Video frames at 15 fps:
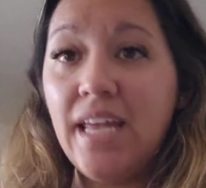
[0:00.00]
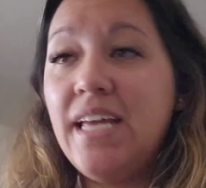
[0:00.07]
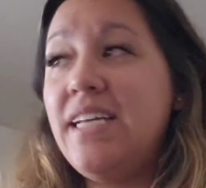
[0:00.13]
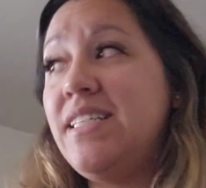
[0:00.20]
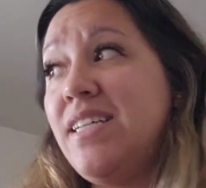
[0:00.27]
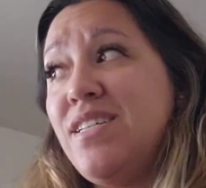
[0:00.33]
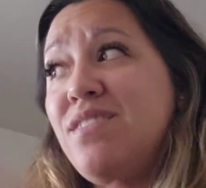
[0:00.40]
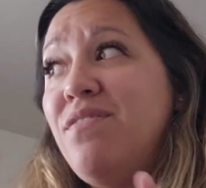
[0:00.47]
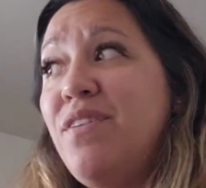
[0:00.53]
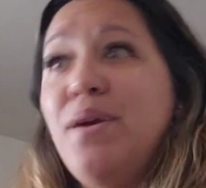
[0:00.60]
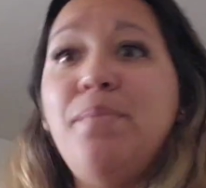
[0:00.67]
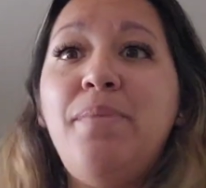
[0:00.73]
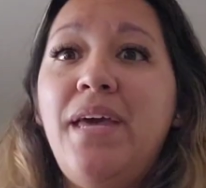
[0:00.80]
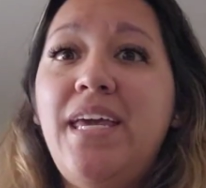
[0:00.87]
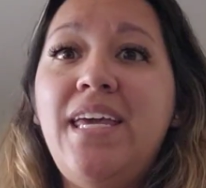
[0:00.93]
He's also
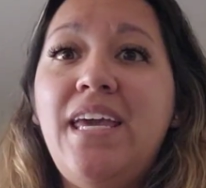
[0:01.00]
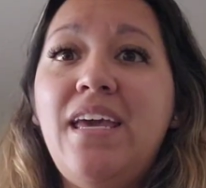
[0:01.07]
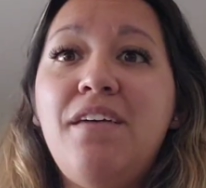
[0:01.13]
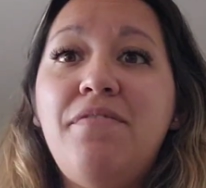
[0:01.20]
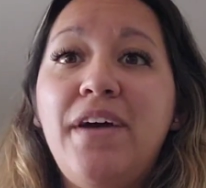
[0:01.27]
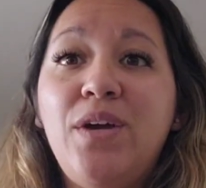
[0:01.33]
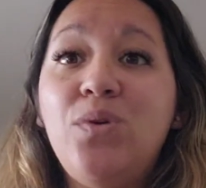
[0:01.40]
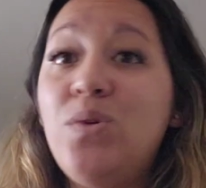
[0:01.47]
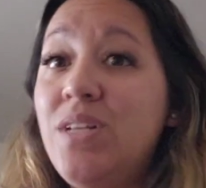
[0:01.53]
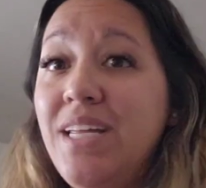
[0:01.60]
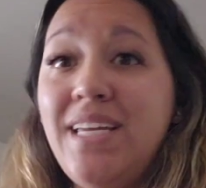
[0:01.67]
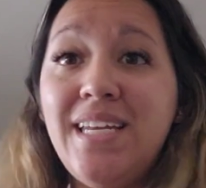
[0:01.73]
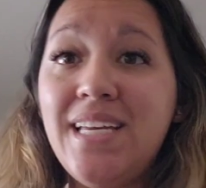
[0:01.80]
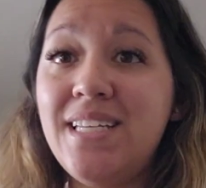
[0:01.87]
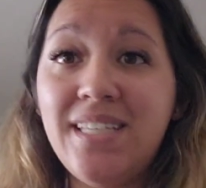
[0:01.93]
very picky. If I don't
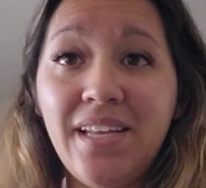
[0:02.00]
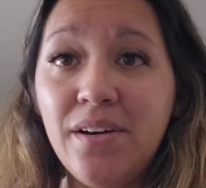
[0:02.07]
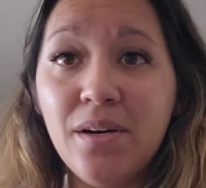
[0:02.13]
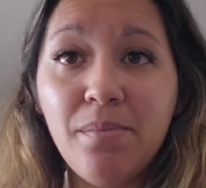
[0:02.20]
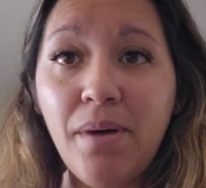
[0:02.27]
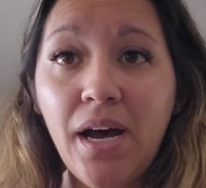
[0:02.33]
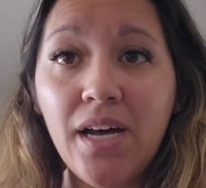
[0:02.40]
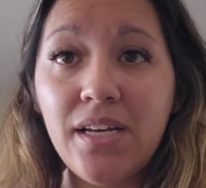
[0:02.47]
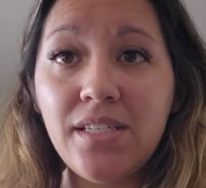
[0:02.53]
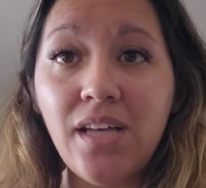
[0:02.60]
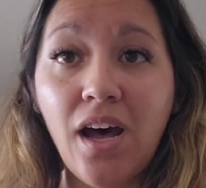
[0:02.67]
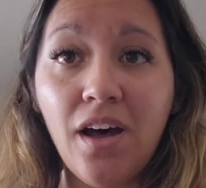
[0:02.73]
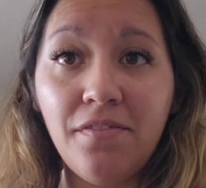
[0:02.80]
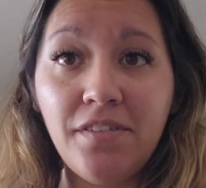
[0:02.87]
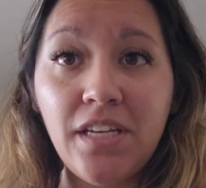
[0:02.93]
clean his litter box
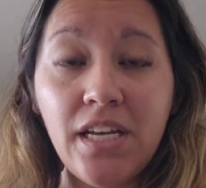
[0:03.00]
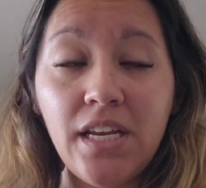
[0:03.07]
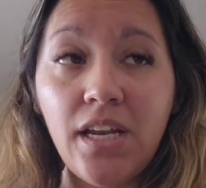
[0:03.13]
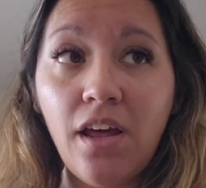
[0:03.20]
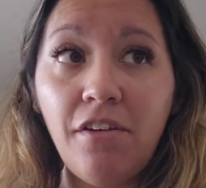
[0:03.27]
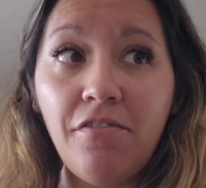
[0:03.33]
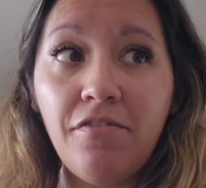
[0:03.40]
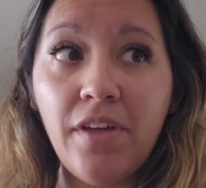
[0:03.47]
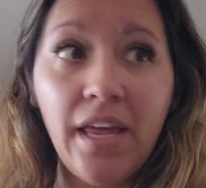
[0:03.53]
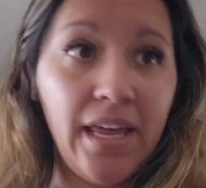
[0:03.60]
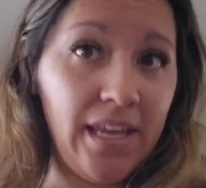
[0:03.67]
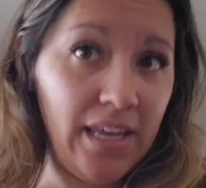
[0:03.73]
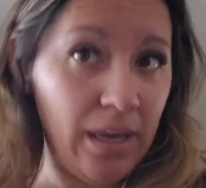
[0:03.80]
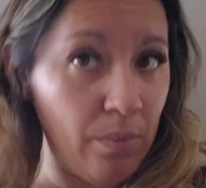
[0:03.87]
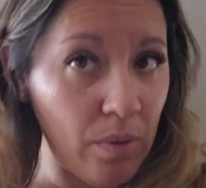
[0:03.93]
often enough,
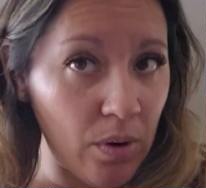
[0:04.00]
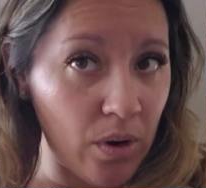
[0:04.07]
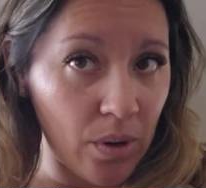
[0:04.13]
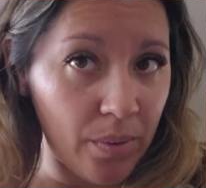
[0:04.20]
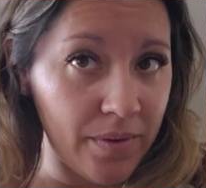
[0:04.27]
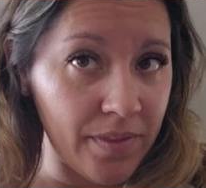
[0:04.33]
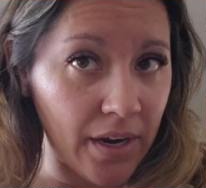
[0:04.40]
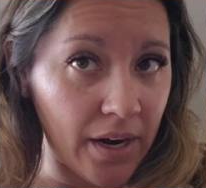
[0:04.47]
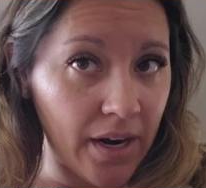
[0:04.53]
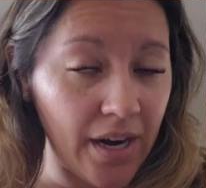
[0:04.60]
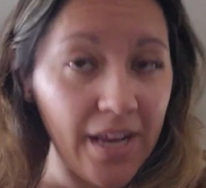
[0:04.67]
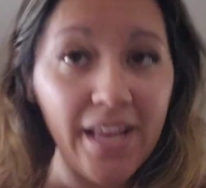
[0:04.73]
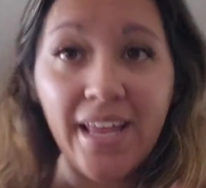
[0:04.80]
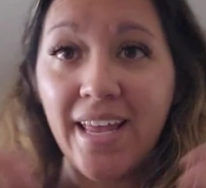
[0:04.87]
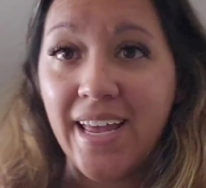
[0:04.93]
he won't go in there.
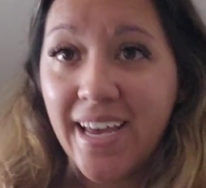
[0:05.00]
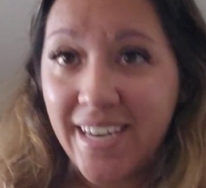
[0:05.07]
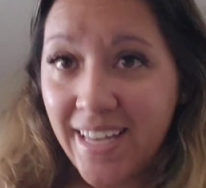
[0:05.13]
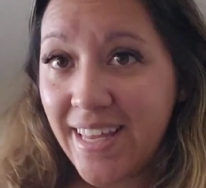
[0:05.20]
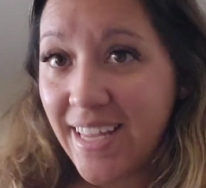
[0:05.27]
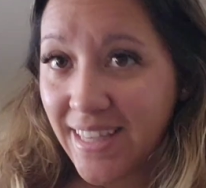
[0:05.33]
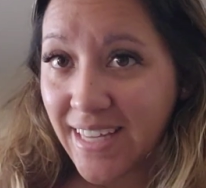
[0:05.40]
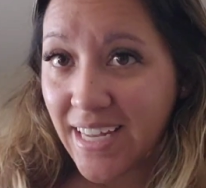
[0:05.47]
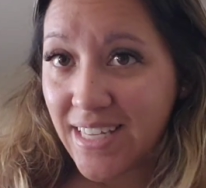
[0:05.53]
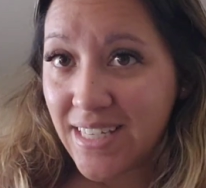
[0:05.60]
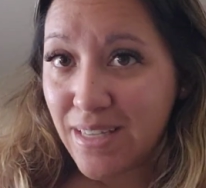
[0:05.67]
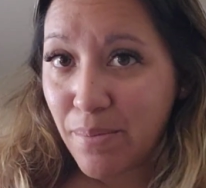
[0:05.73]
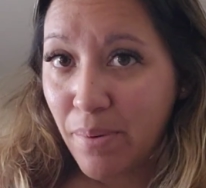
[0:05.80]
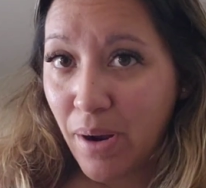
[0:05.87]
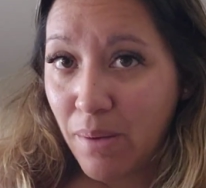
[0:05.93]
And I think that's
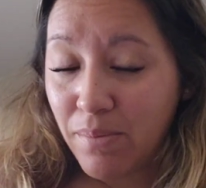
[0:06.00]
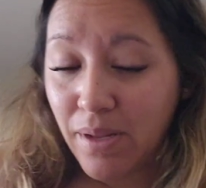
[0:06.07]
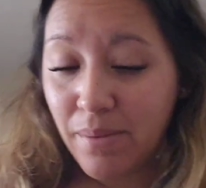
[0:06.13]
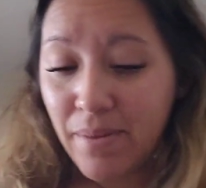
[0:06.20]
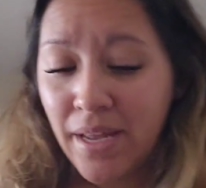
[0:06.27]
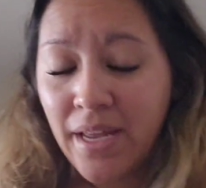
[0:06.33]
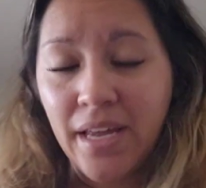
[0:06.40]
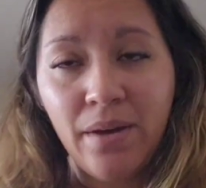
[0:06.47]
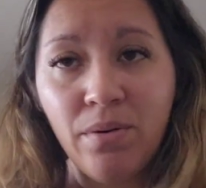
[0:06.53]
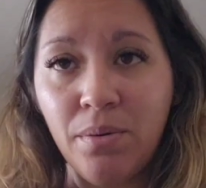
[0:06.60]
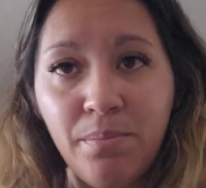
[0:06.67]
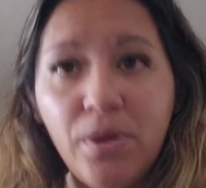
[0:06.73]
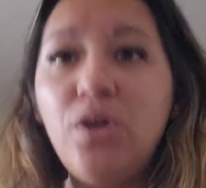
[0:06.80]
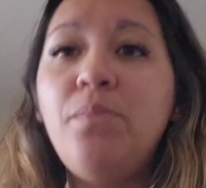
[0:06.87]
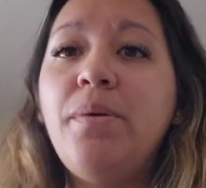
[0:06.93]
the problem. He
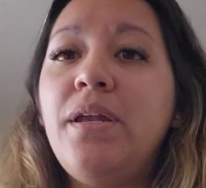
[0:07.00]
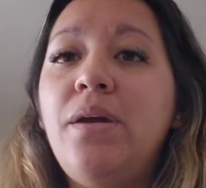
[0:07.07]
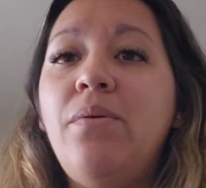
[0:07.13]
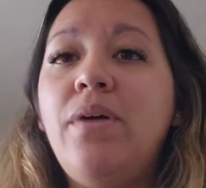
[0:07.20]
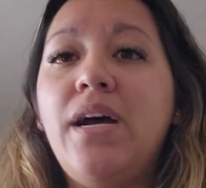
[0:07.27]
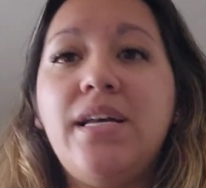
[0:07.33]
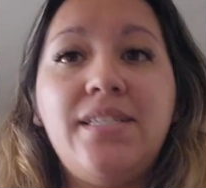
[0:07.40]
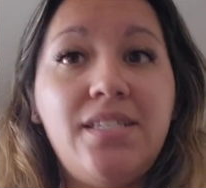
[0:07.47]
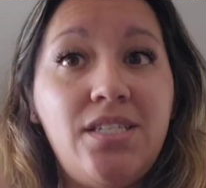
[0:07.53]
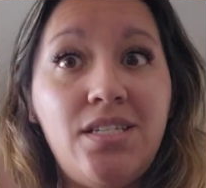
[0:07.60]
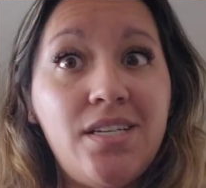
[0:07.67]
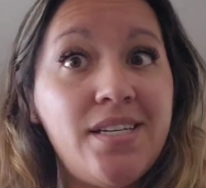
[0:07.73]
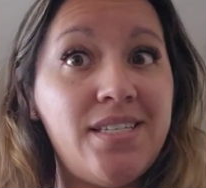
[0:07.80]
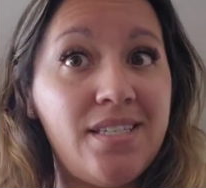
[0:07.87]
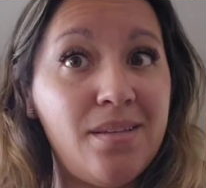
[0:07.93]
won't poop anywhere else. It's
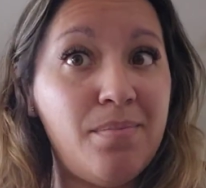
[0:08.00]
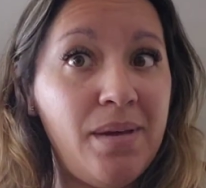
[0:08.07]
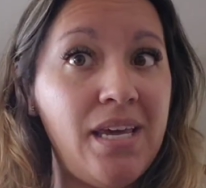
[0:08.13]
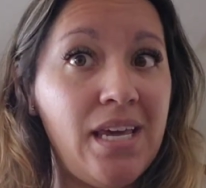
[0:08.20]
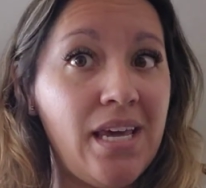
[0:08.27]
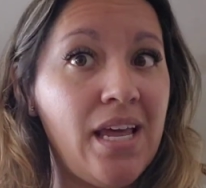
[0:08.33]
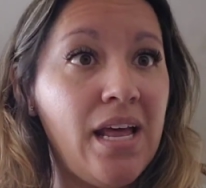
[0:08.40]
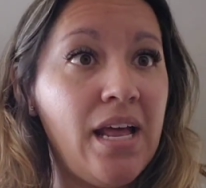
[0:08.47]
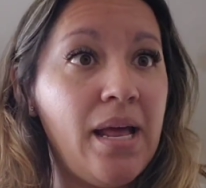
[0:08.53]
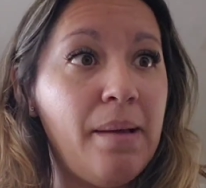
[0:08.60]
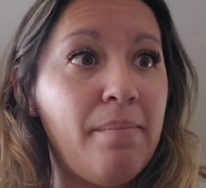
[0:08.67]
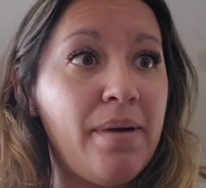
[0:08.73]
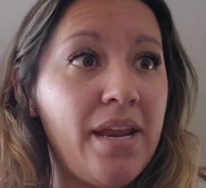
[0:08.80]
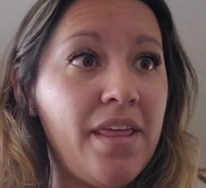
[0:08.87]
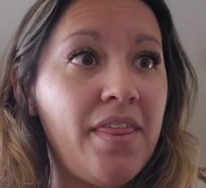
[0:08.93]
just the pee.
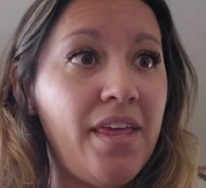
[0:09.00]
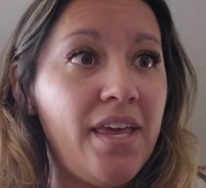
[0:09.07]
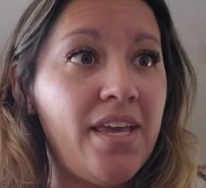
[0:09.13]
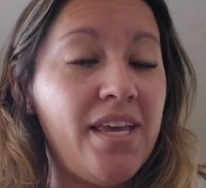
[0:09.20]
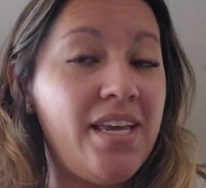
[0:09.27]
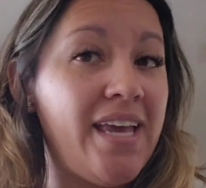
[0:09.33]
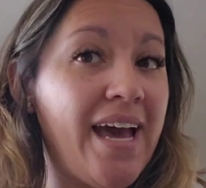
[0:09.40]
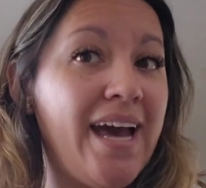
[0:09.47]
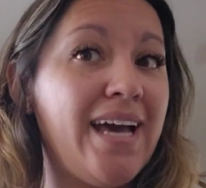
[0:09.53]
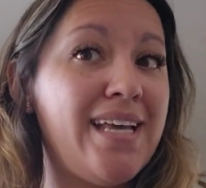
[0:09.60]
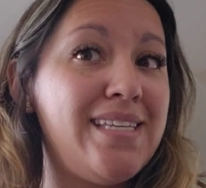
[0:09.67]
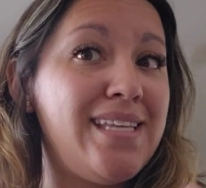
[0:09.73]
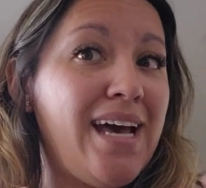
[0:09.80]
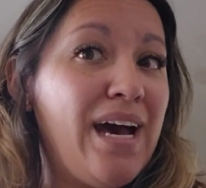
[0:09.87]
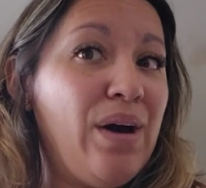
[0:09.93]
But I think he
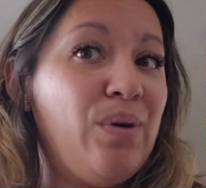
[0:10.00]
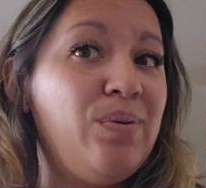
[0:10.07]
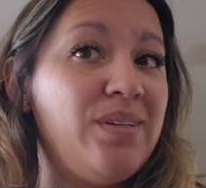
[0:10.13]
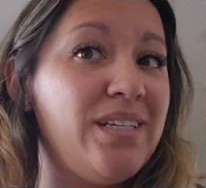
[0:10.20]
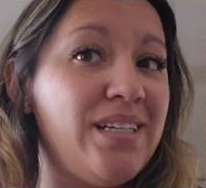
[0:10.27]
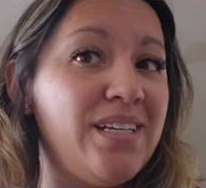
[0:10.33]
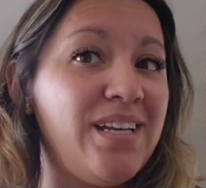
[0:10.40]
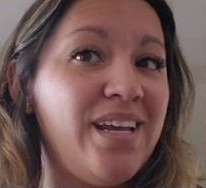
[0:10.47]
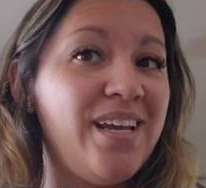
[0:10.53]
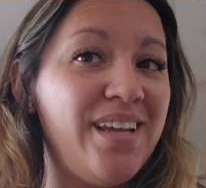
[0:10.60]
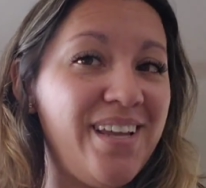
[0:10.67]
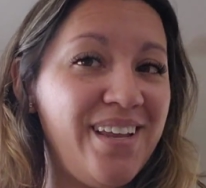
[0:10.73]
acts out in an